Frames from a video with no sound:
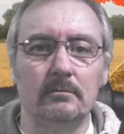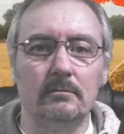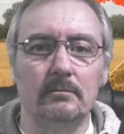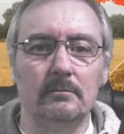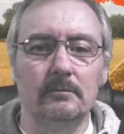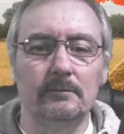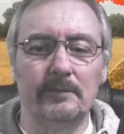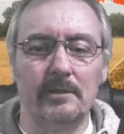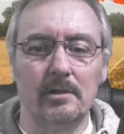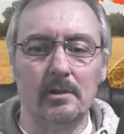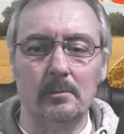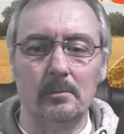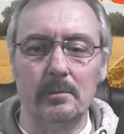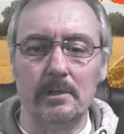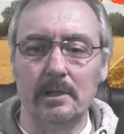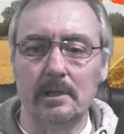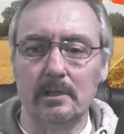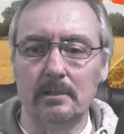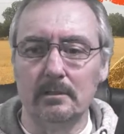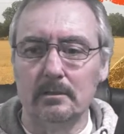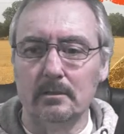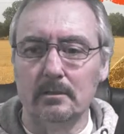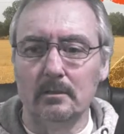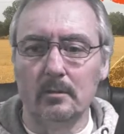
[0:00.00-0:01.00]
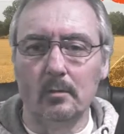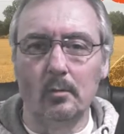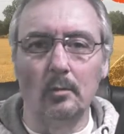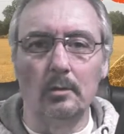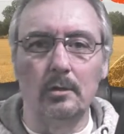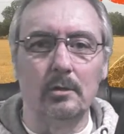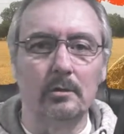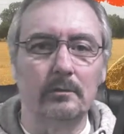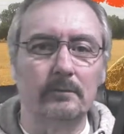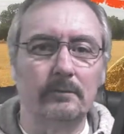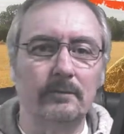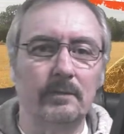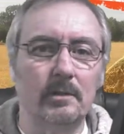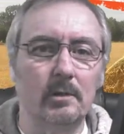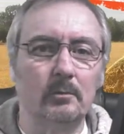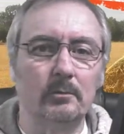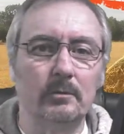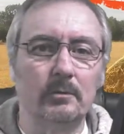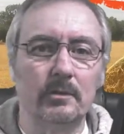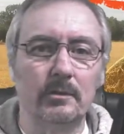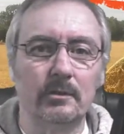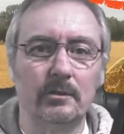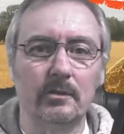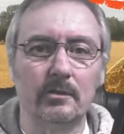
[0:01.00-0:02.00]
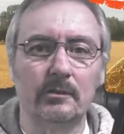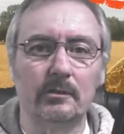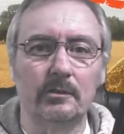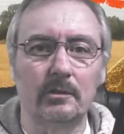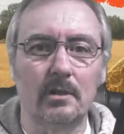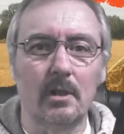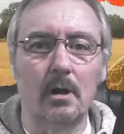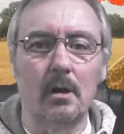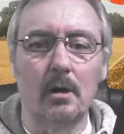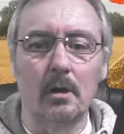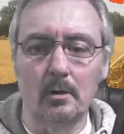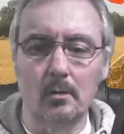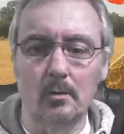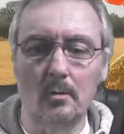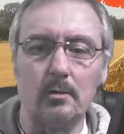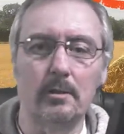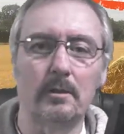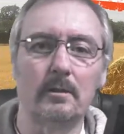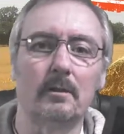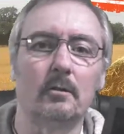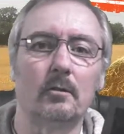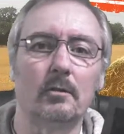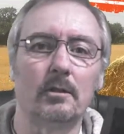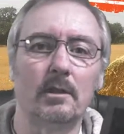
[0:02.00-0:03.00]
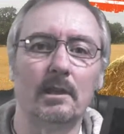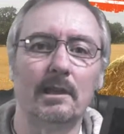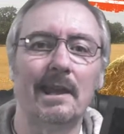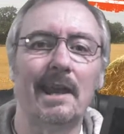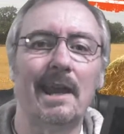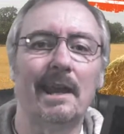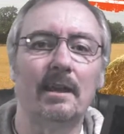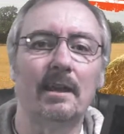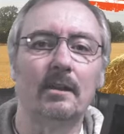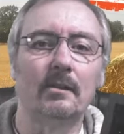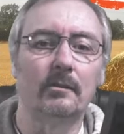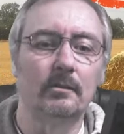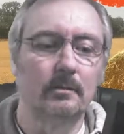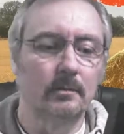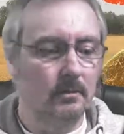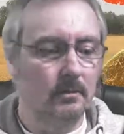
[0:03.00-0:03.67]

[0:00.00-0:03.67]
filming and all you're filmed is the sky or your legs.